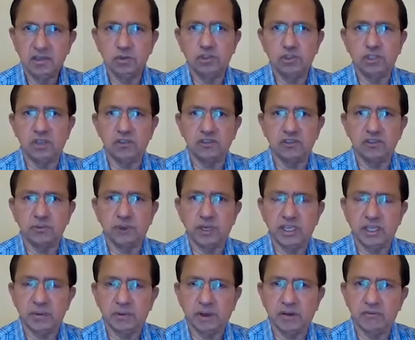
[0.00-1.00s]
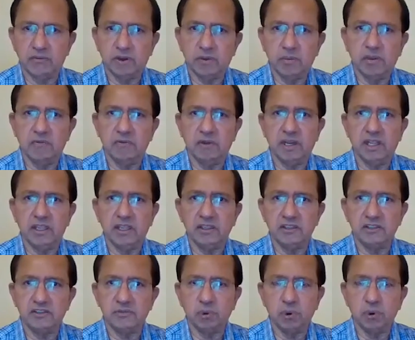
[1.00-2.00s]
2021 will be
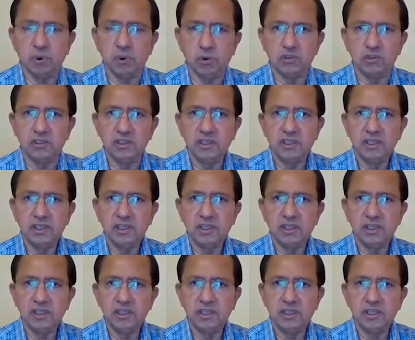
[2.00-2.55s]
very smooth.